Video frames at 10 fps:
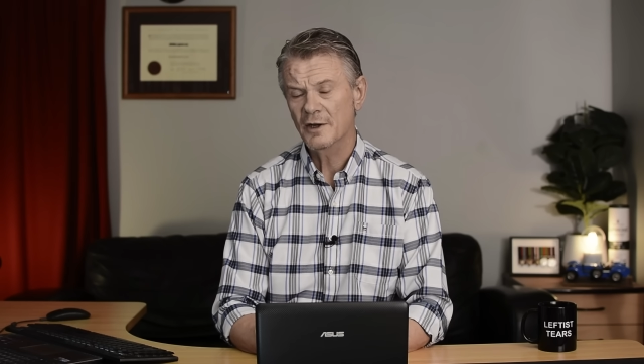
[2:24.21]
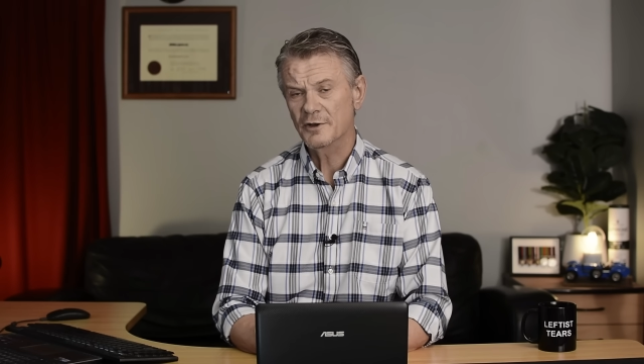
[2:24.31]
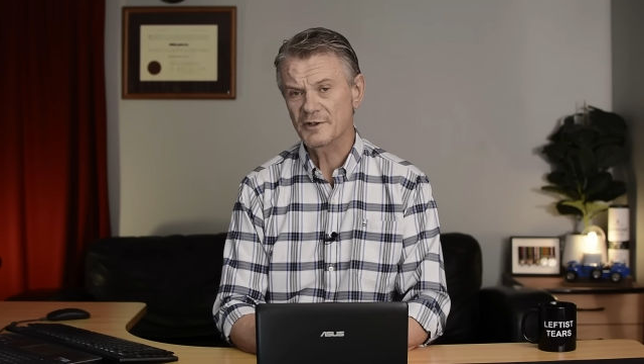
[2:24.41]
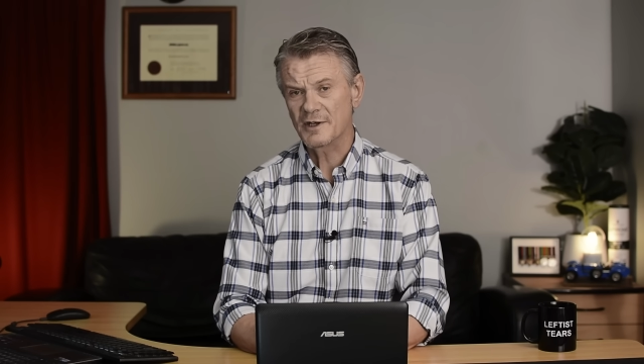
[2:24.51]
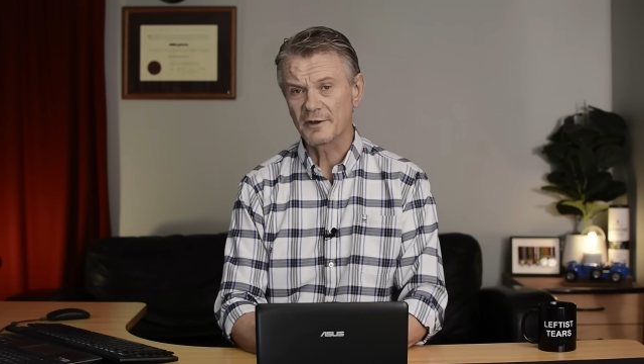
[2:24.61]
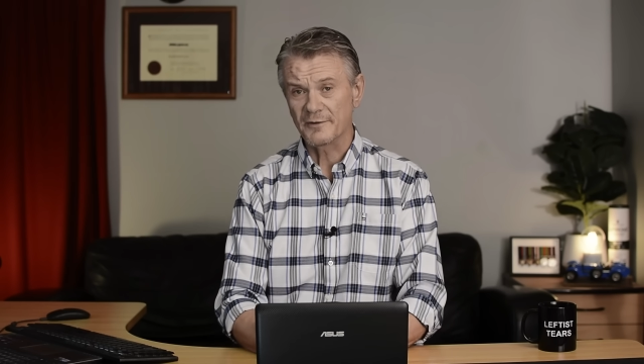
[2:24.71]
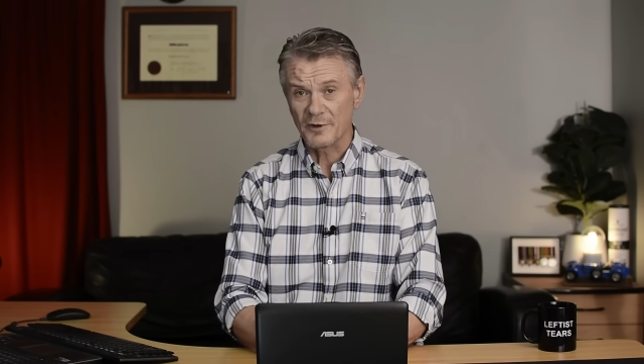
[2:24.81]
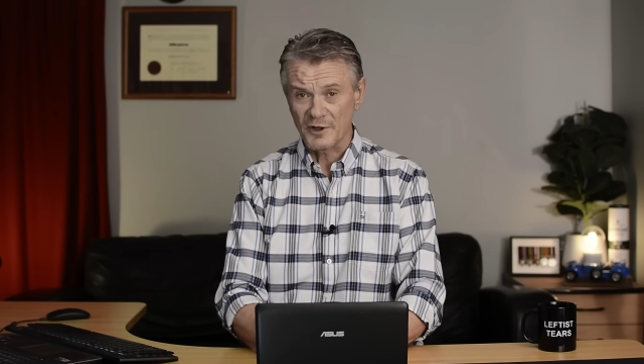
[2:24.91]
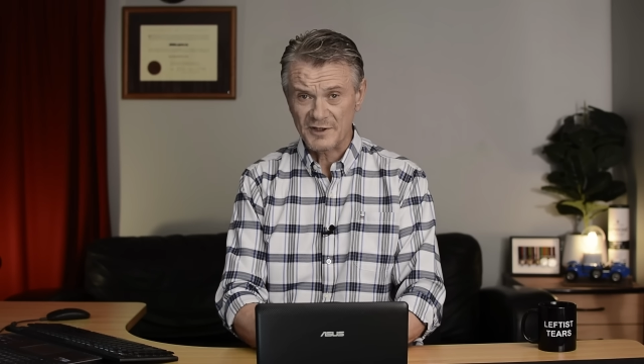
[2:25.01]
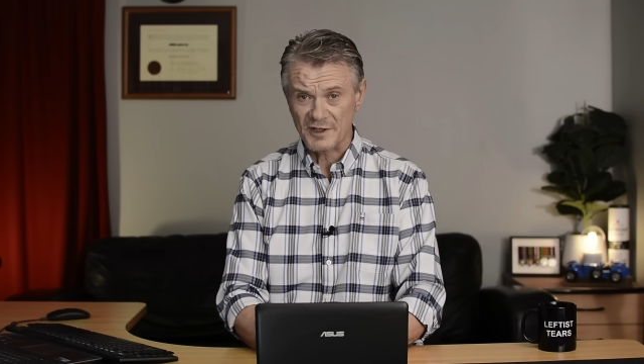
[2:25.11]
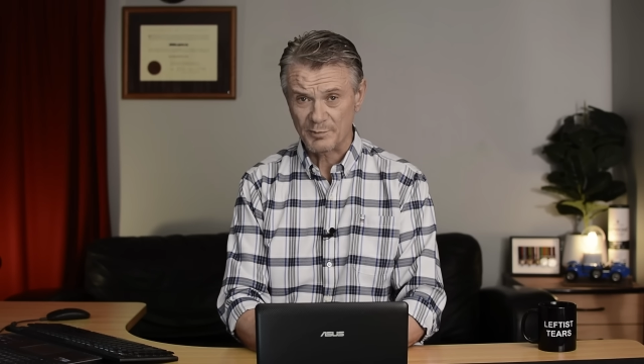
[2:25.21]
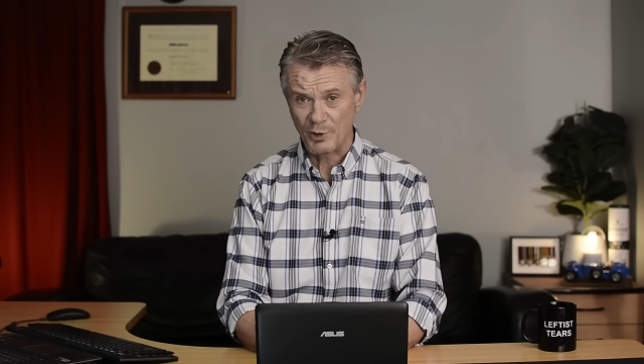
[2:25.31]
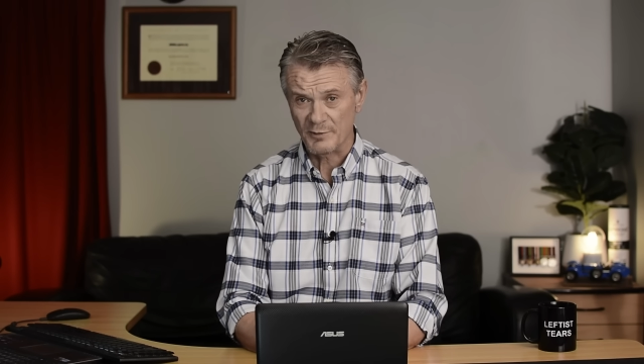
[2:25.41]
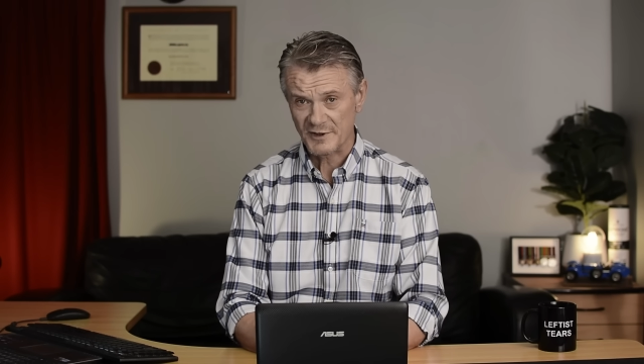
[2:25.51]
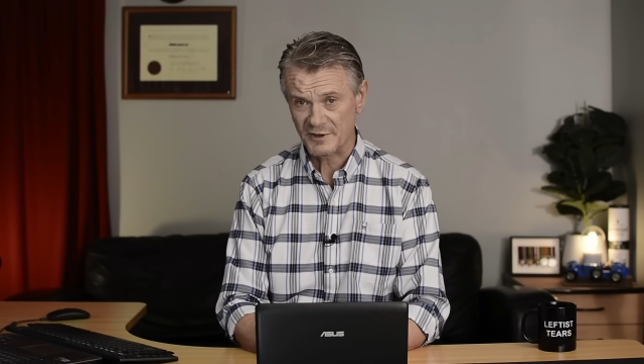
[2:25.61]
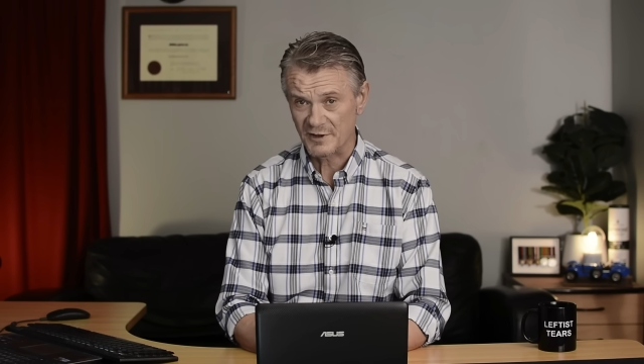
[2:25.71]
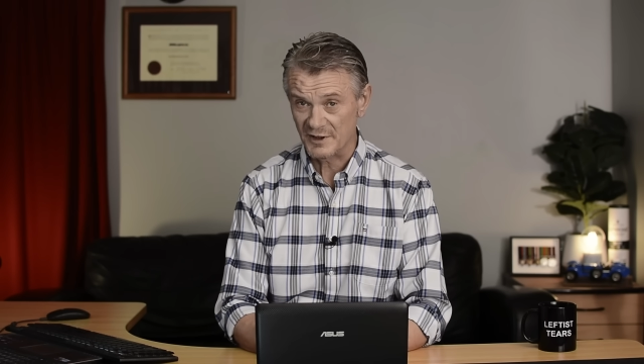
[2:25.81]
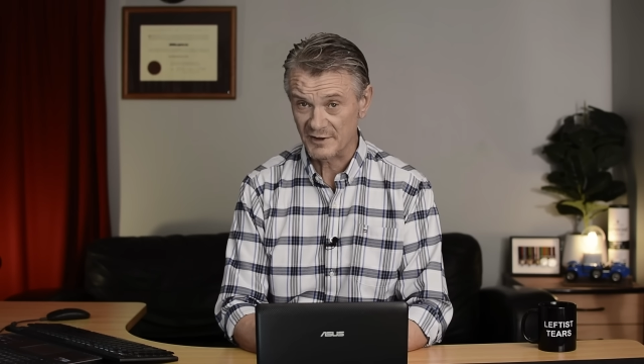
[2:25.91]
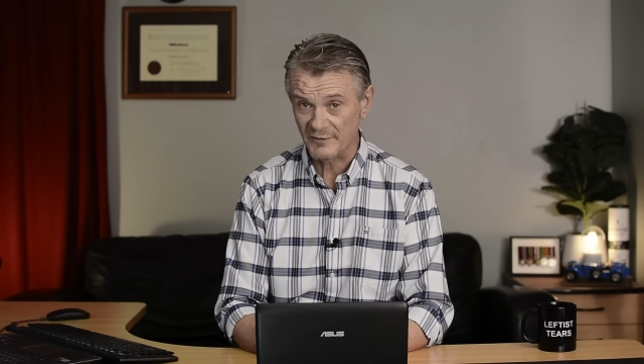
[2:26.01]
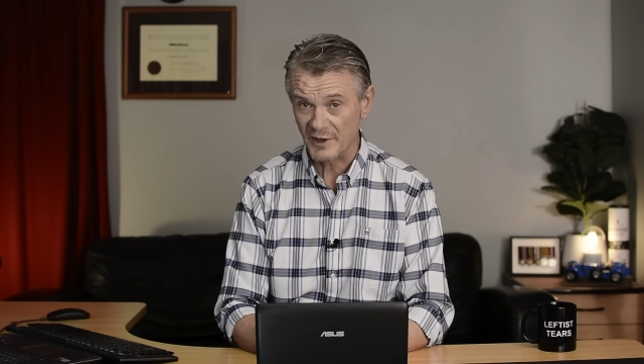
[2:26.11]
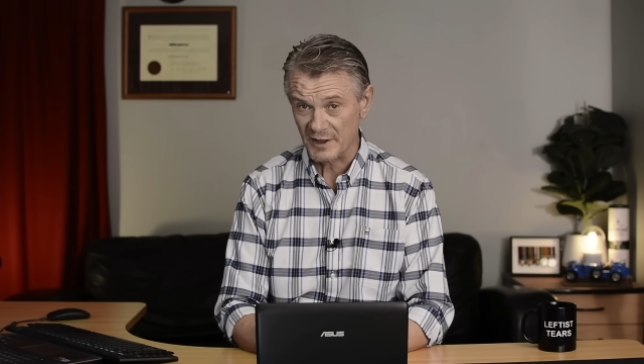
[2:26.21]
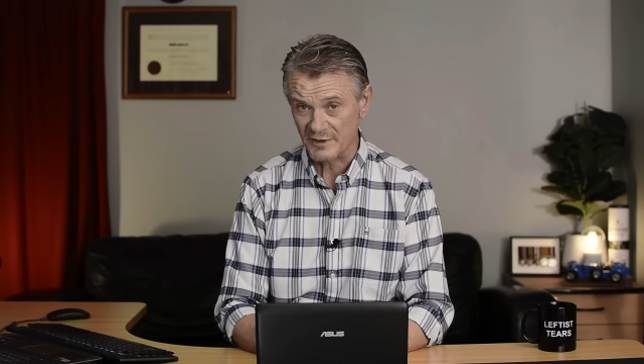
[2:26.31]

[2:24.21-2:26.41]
New Zealand First has promised to intervene